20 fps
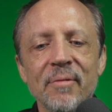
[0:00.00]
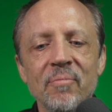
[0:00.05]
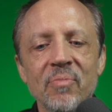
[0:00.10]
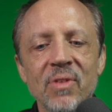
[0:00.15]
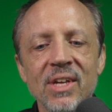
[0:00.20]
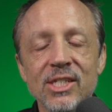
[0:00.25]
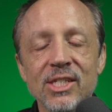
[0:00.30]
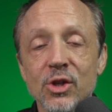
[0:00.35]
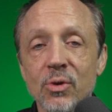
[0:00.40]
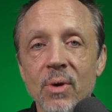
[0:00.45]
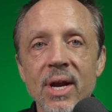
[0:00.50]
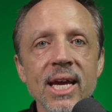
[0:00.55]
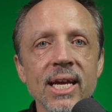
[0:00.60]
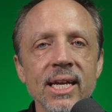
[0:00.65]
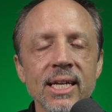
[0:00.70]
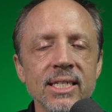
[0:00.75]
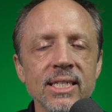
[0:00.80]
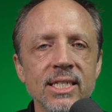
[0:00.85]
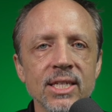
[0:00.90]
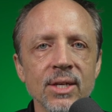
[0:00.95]
it's great.
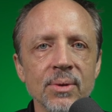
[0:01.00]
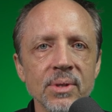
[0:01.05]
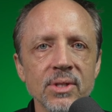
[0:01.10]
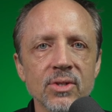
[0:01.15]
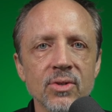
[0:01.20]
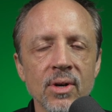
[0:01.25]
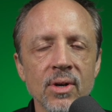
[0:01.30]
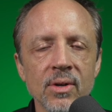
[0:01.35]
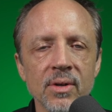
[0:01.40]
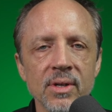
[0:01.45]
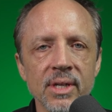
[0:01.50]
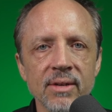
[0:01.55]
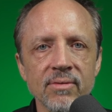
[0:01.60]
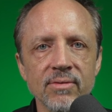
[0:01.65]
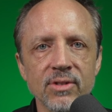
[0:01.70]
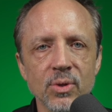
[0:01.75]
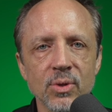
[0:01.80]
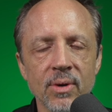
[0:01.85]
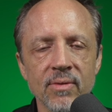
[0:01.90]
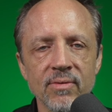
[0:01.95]
It's the only stronghold
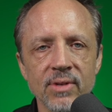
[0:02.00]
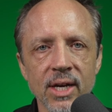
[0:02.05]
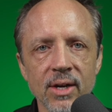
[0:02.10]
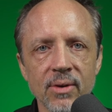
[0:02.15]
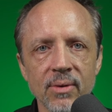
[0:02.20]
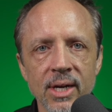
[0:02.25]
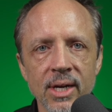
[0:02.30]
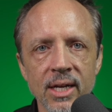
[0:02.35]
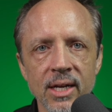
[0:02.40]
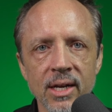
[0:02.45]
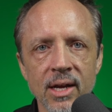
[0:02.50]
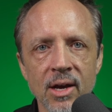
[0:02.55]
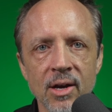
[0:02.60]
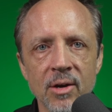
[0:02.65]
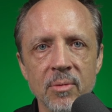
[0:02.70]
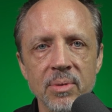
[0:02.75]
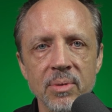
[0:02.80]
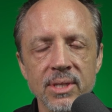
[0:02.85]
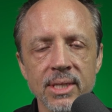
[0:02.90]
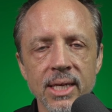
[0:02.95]
I've sort of decorated
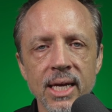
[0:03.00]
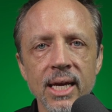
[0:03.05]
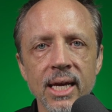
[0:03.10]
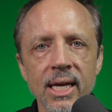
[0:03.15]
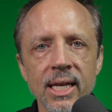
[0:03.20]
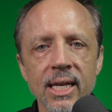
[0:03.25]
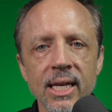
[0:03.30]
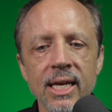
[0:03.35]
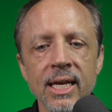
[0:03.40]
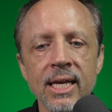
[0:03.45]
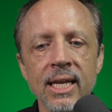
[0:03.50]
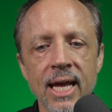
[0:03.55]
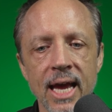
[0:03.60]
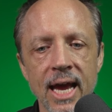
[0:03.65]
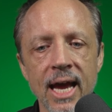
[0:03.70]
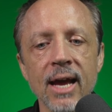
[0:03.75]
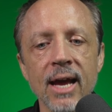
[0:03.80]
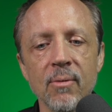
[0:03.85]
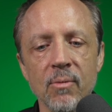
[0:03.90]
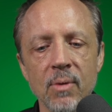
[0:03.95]
100% in ac
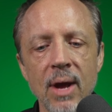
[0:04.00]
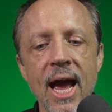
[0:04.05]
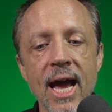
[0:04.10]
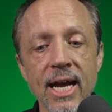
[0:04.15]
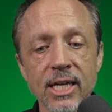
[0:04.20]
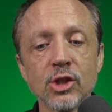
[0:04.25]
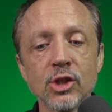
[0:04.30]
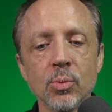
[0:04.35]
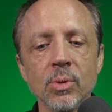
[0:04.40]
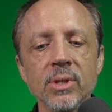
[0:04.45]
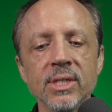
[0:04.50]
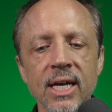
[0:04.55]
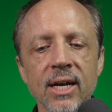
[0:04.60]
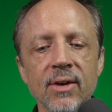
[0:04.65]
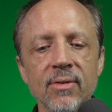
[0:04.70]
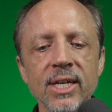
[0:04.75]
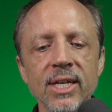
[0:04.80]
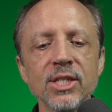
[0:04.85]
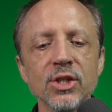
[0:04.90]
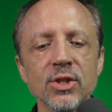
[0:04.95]
right. actual
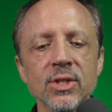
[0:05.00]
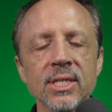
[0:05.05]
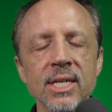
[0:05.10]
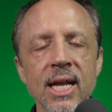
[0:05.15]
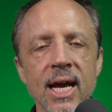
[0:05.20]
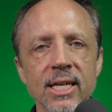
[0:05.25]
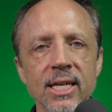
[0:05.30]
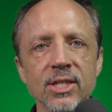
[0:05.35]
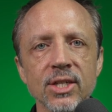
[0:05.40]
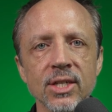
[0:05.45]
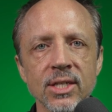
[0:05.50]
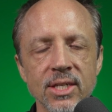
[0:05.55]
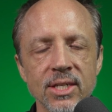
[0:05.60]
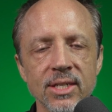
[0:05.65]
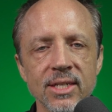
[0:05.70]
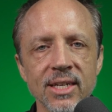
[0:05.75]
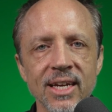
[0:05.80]
decorations, not just